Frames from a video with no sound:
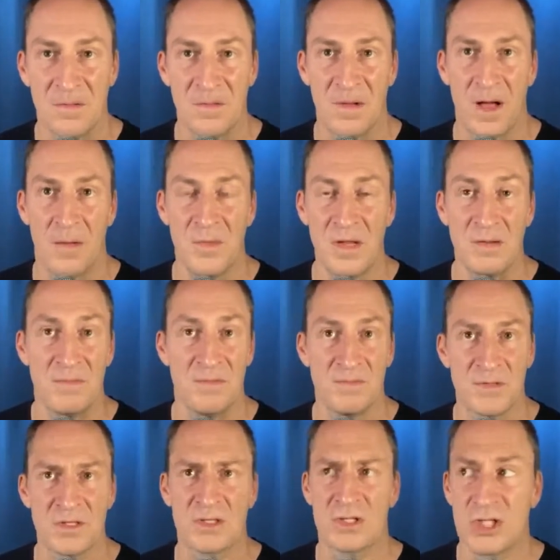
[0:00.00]
I mean,
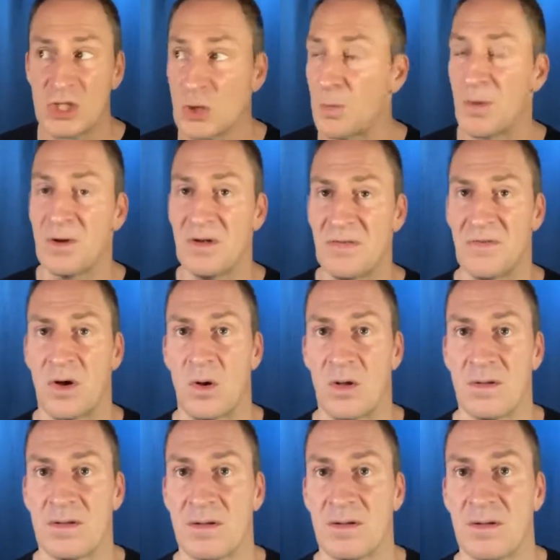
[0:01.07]
super
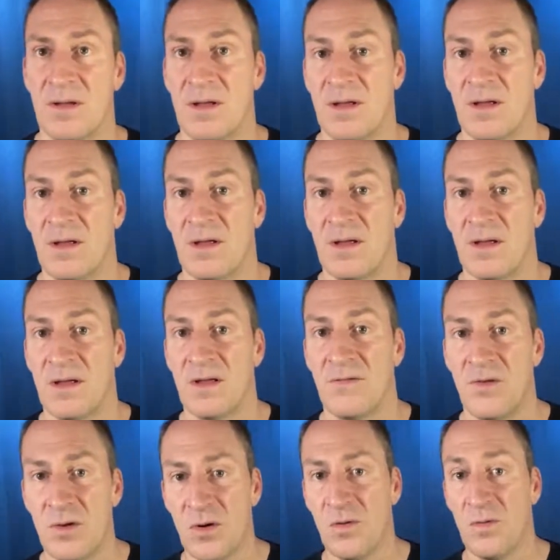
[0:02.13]
difficult. If
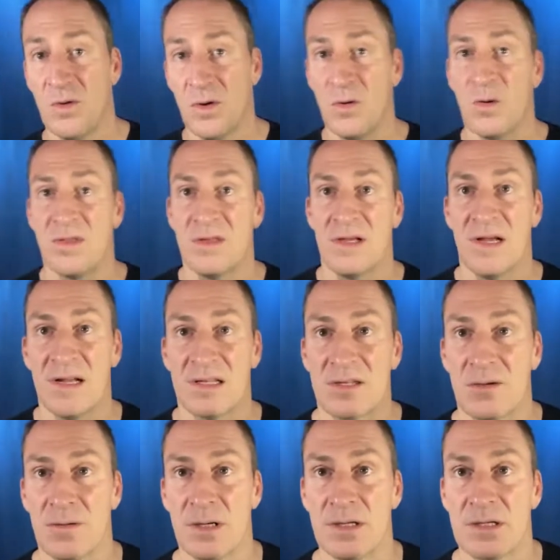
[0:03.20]
you don't know what the
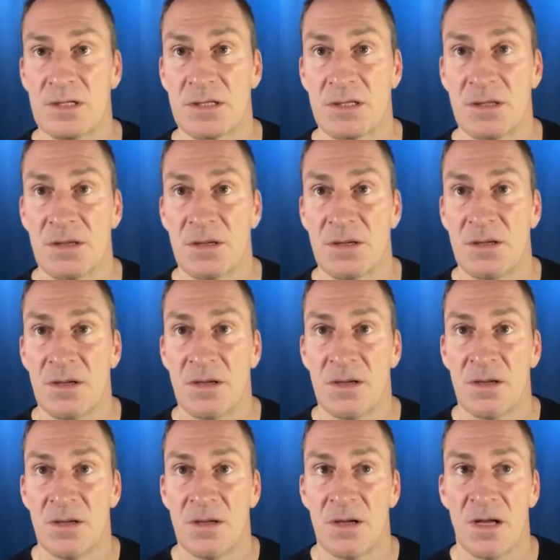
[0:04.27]
answer is,
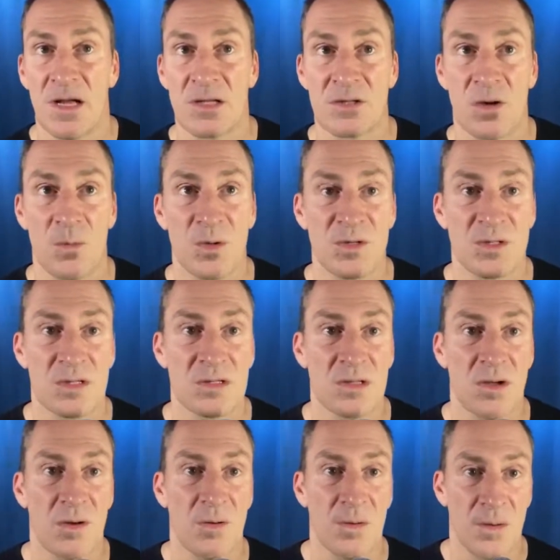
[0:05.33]
it's almost as
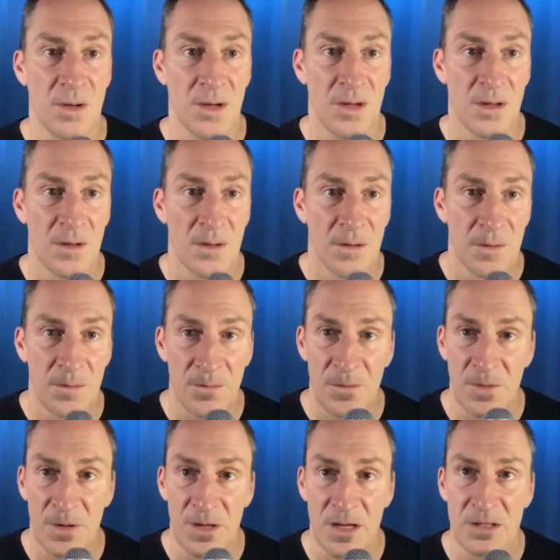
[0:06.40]
though
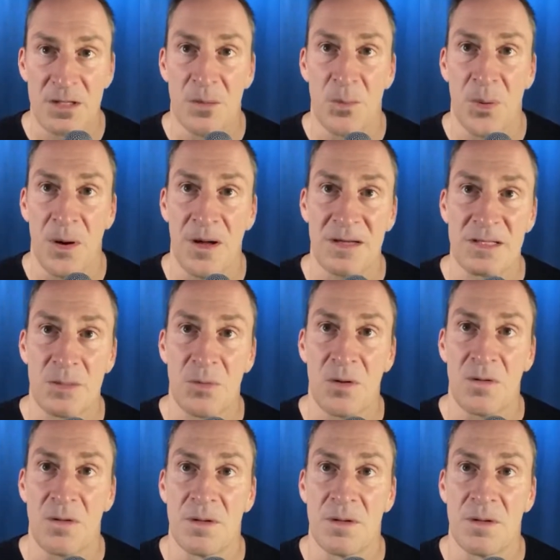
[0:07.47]
it's impossible.